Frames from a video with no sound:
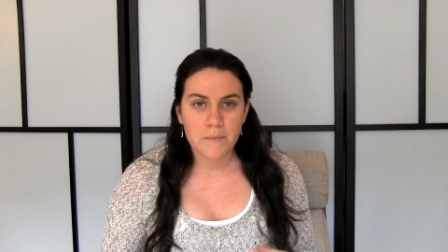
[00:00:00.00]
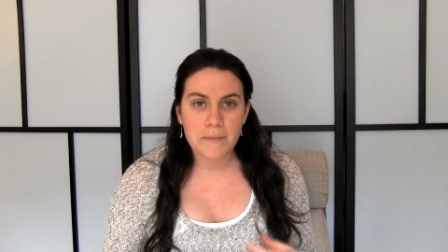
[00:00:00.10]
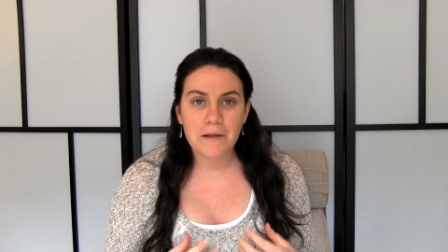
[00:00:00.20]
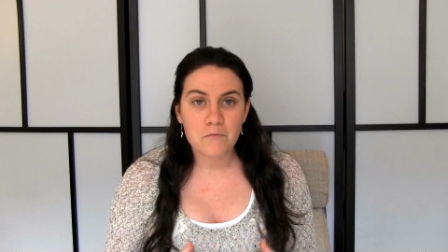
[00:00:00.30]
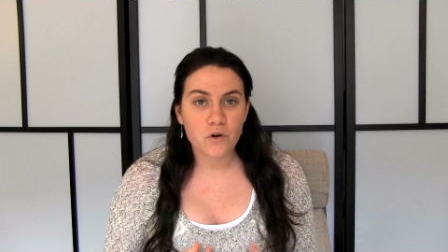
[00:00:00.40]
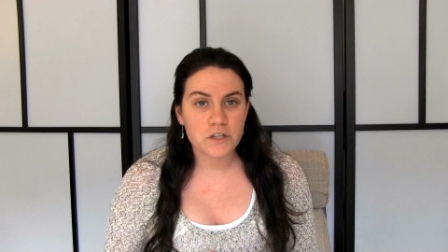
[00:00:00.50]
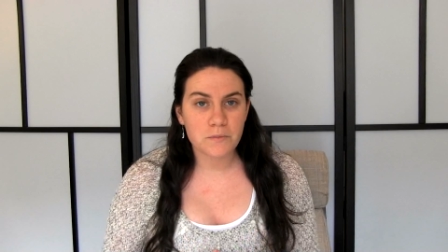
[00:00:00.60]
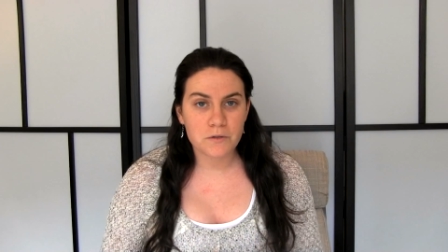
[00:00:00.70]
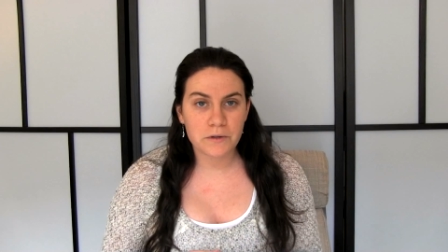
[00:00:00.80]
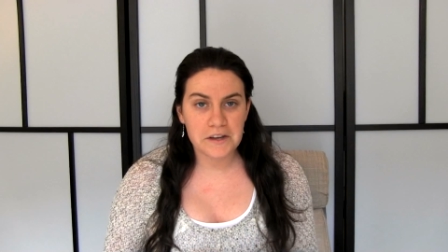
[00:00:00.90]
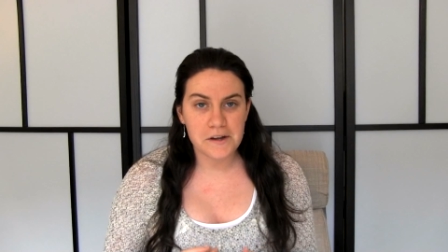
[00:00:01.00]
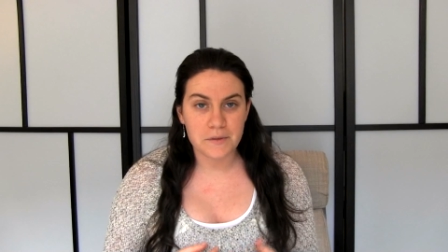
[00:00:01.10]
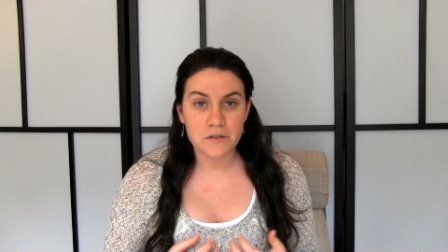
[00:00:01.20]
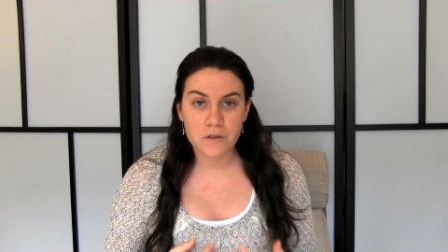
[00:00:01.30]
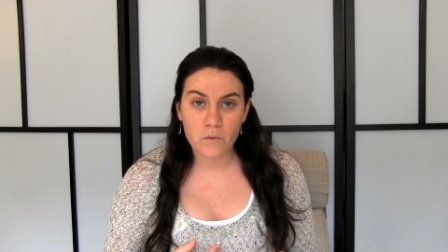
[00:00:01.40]
people have more disposable income
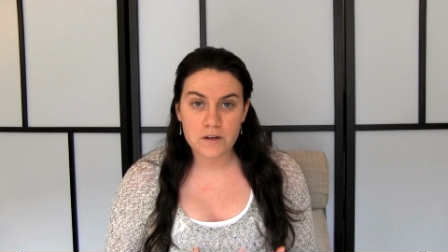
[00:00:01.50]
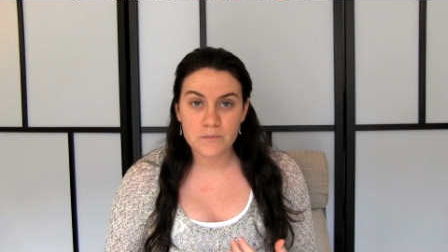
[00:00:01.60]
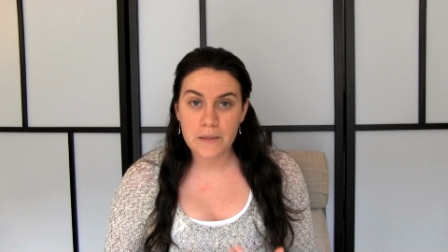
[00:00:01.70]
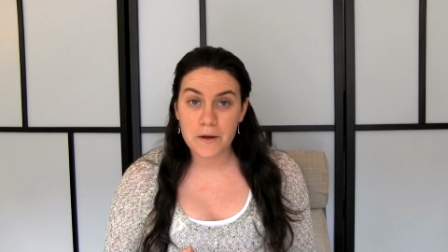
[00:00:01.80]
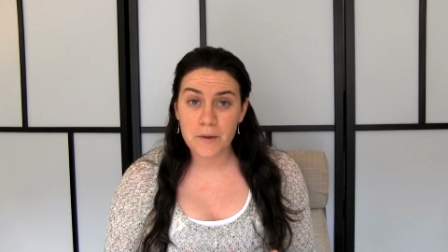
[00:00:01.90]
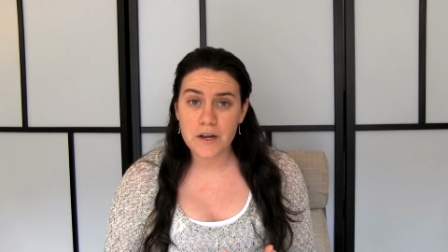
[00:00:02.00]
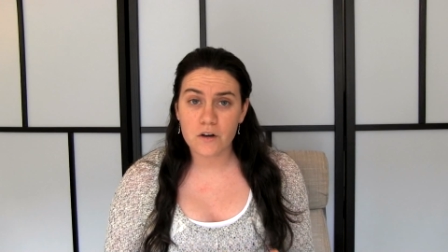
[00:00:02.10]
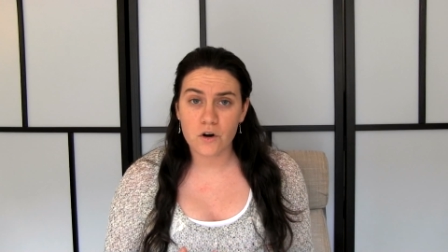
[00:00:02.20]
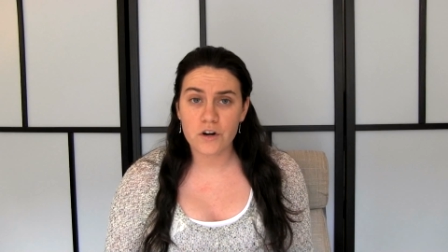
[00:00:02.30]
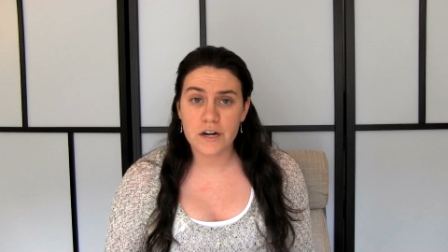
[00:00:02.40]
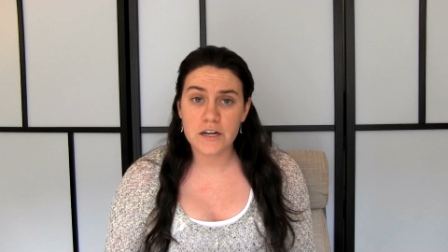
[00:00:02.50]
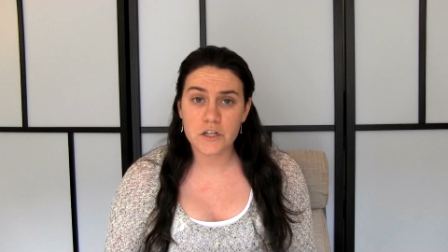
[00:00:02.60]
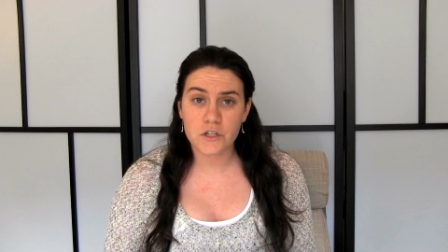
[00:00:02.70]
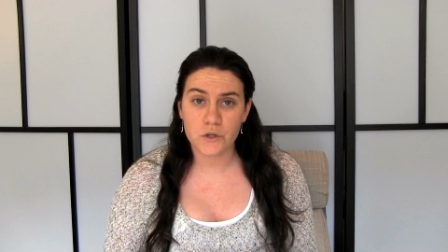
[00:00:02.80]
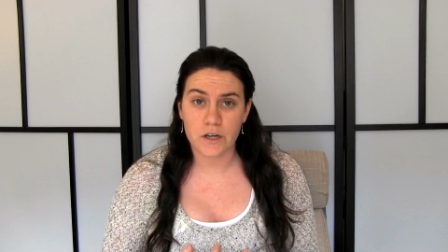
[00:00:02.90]
and so they want to spend their money on art and
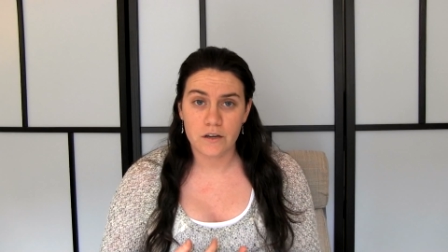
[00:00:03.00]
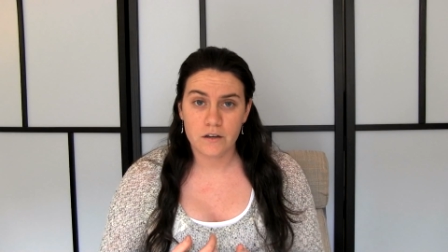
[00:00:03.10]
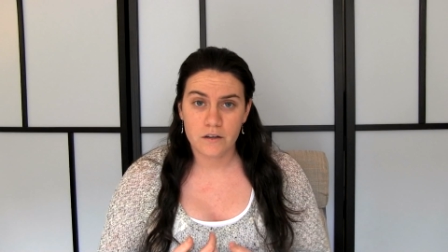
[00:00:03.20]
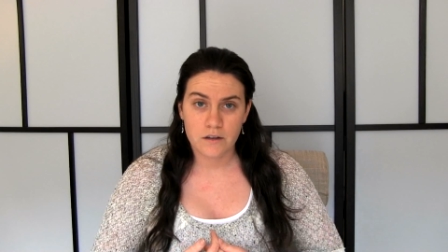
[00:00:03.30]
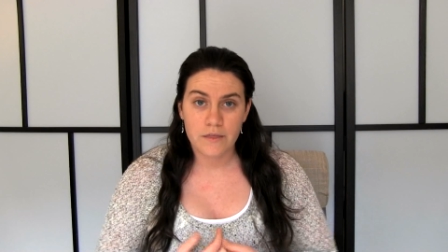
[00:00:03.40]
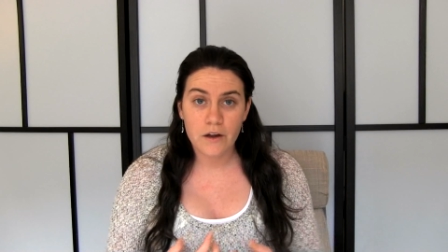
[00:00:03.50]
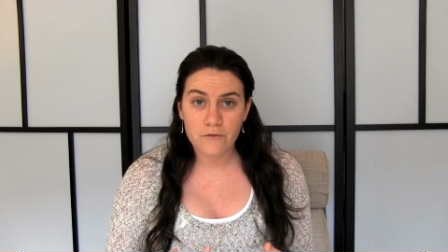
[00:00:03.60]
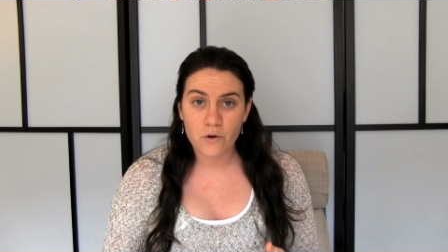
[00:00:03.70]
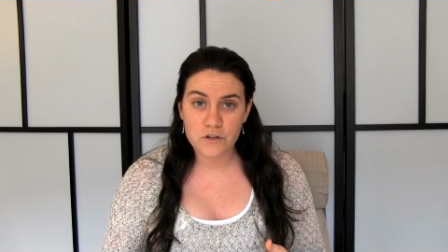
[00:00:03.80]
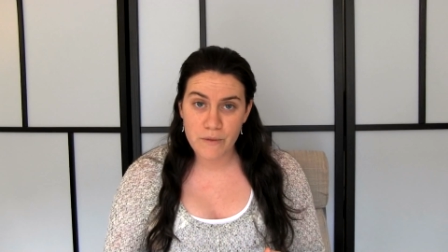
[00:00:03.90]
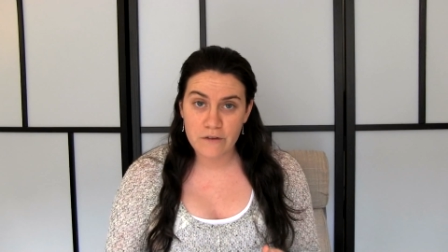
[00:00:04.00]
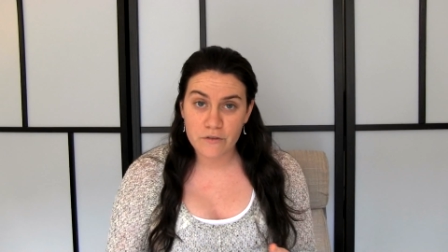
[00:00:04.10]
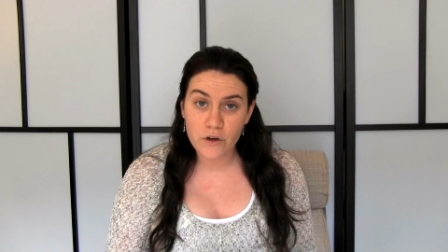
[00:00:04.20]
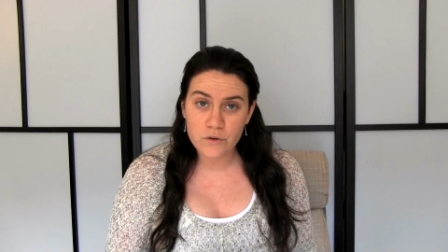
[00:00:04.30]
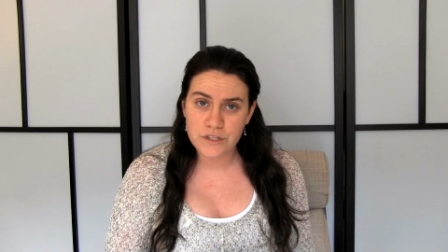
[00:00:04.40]
industry. Therefore, demand
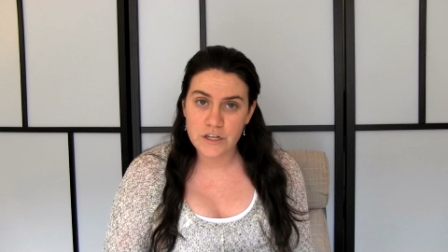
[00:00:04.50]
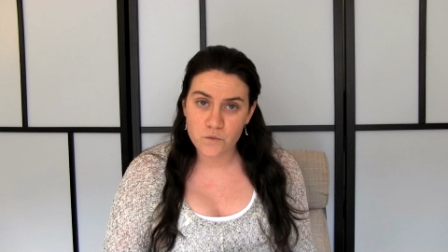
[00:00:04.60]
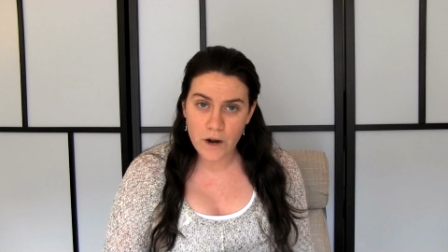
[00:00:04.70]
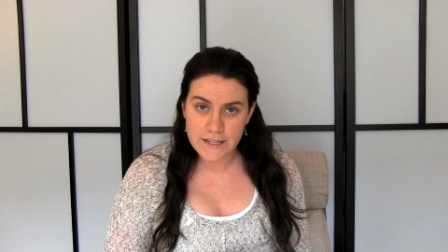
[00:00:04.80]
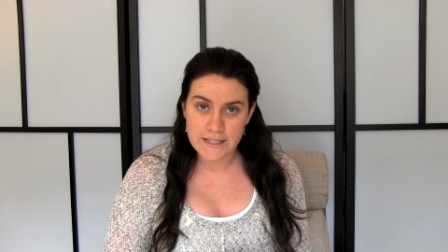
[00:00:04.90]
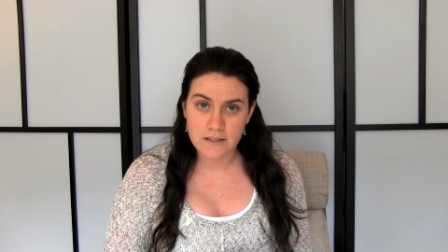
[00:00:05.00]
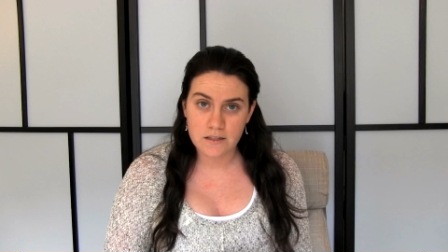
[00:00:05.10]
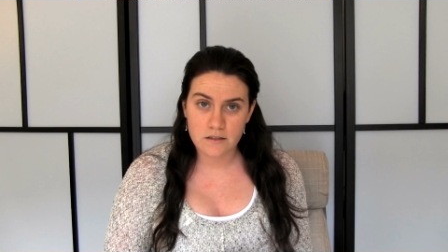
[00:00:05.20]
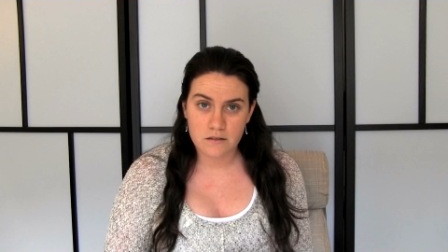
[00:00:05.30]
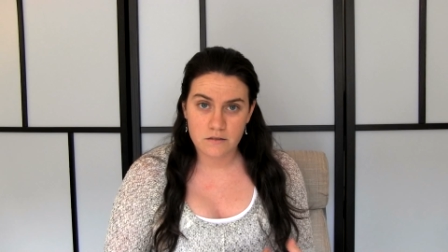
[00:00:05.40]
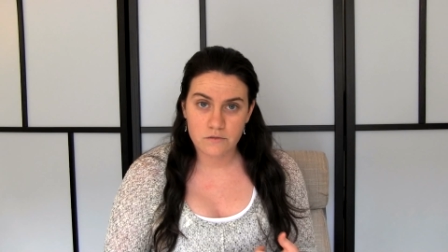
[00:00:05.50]
for those things rises.